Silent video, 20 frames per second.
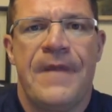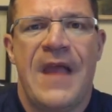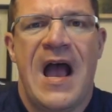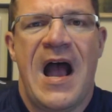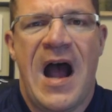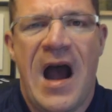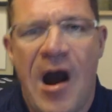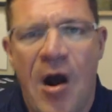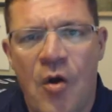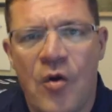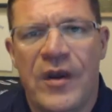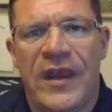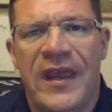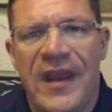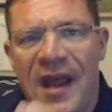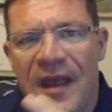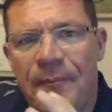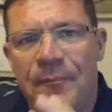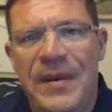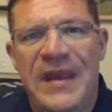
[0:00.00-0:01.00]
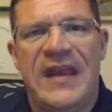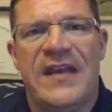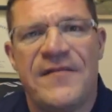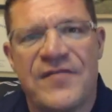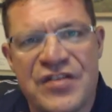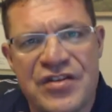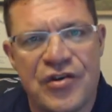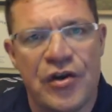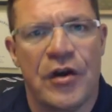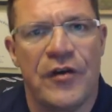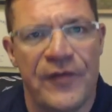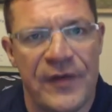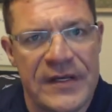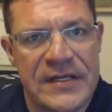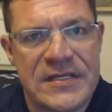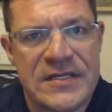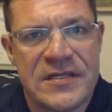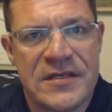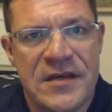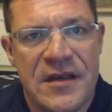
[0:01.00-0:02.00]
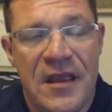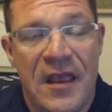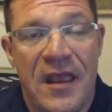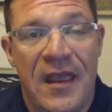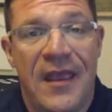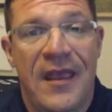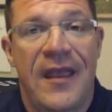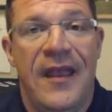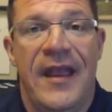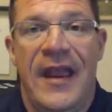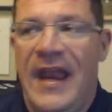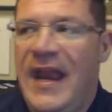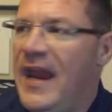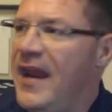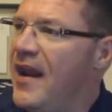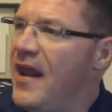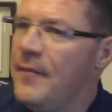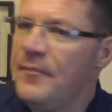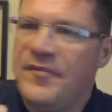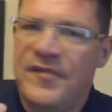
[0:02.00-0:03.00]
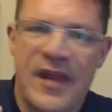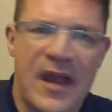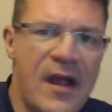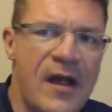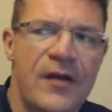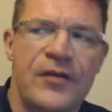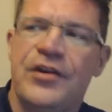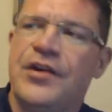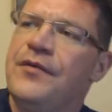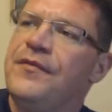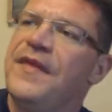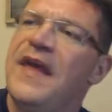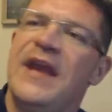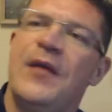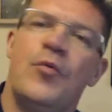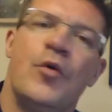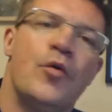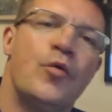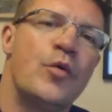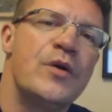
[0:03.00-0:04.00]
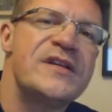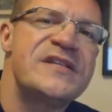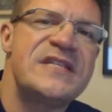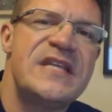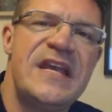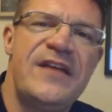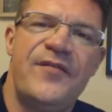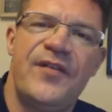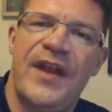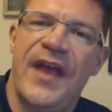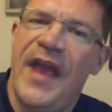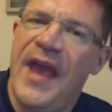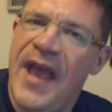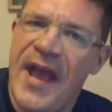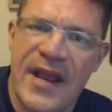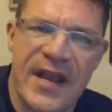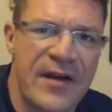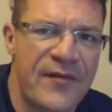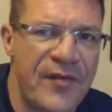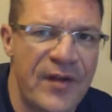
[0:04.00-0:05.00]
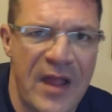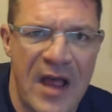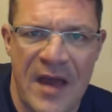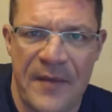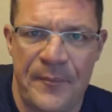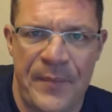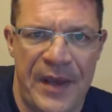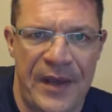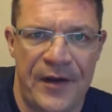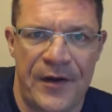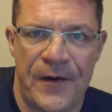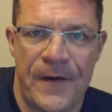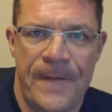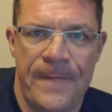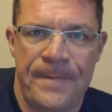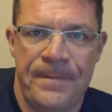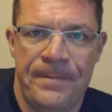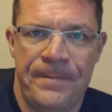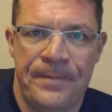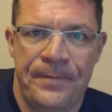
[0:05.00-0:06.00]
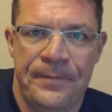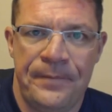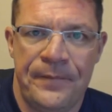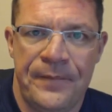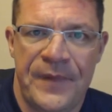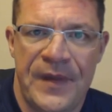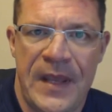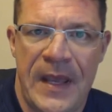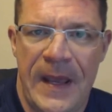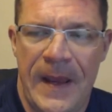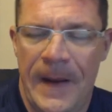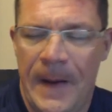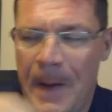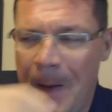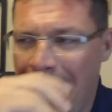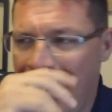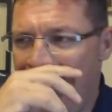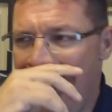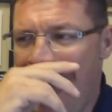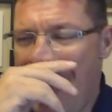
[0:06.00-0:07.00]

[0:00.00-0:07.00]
How can I be of service? And I'm telling you, they will receive it a heck of a lot better. Okay?